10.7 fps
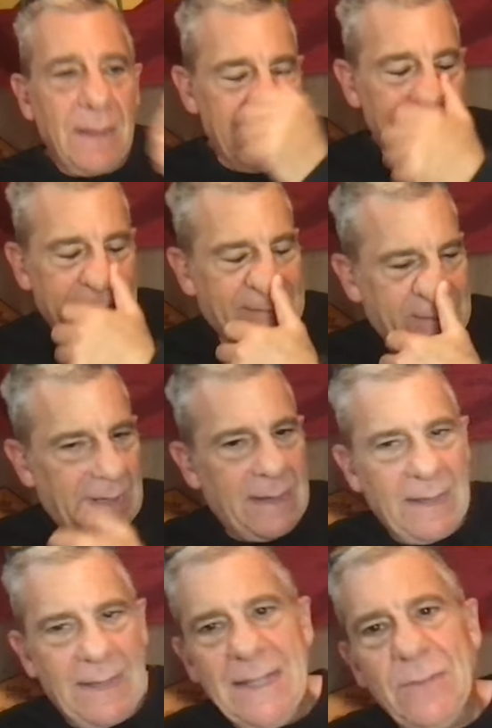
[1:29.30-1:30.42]
Yes,
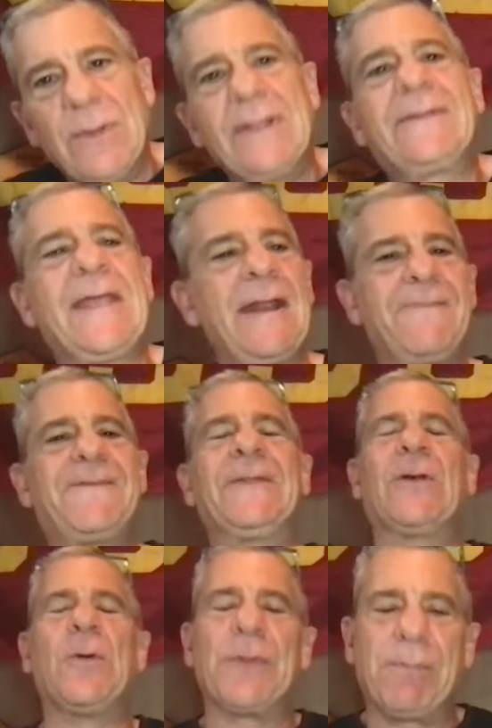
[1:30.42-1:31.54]
he was getting
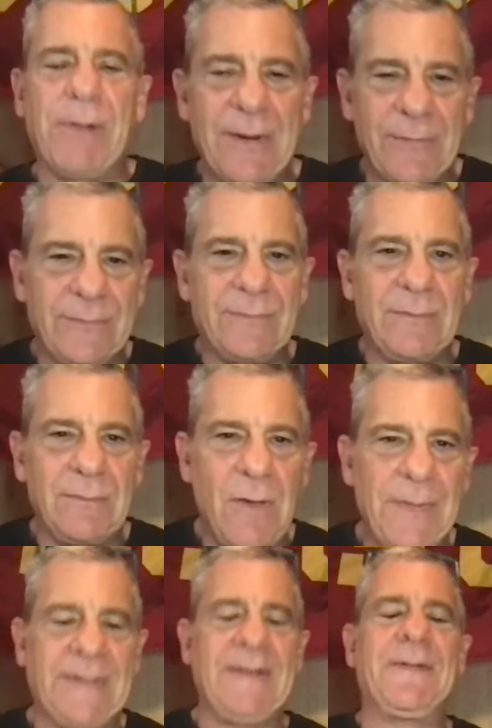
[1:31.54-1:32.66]
physical with the players on
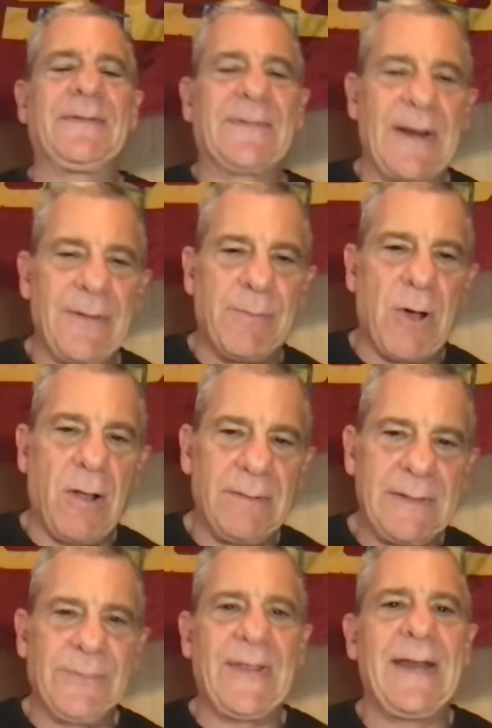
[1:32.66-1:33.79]
the defensive side of the ball.
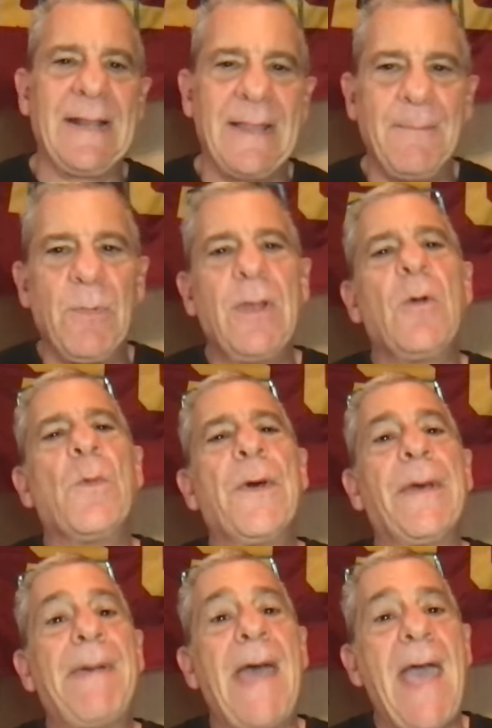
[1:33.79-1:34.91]
He was hitting them with
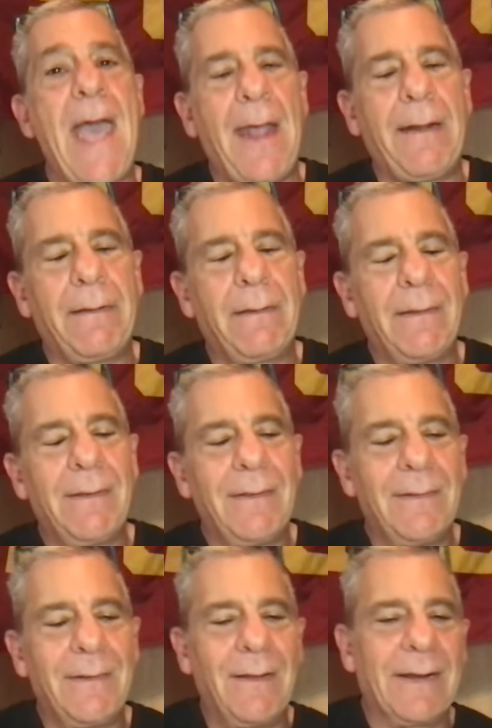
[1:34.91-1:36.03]
a pad.
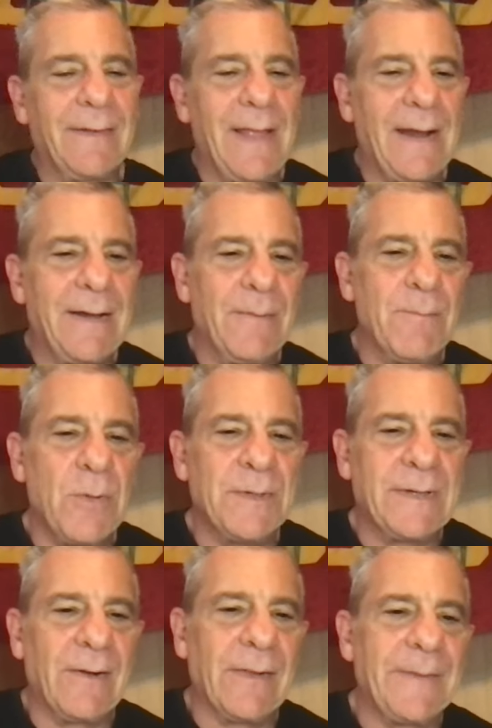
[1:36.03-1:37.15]
I'll get to that here
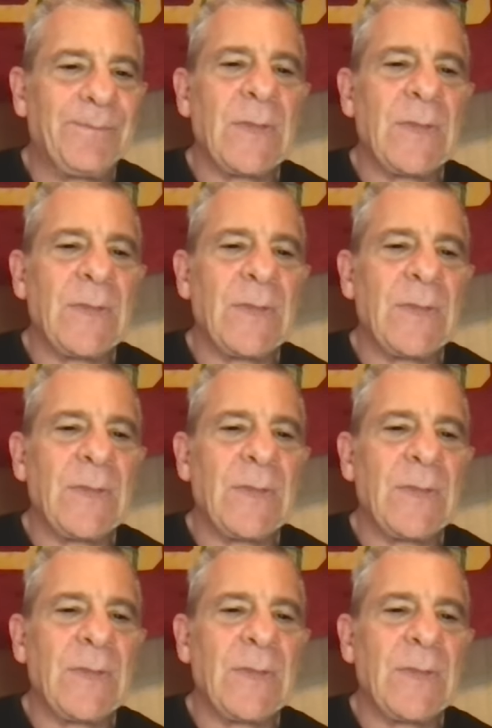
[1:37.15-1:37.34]
momentarily.